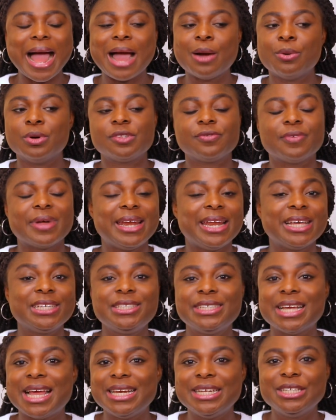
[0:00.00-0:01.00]
I was
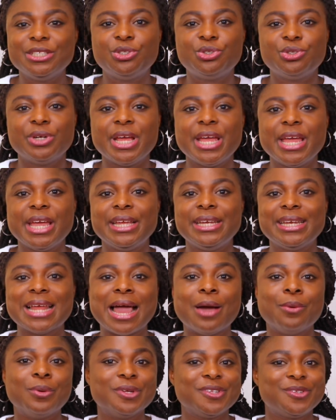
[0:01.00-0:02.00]
financially
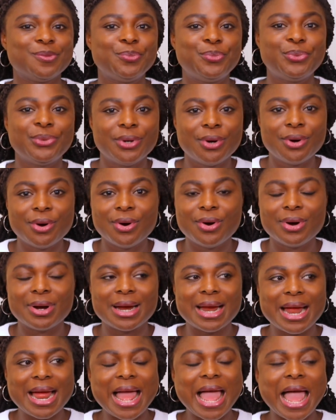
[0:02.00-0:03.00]
drained. I was
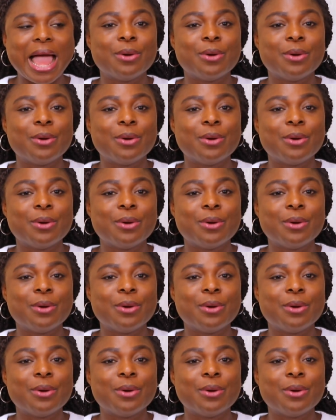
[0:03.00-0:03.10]
broke.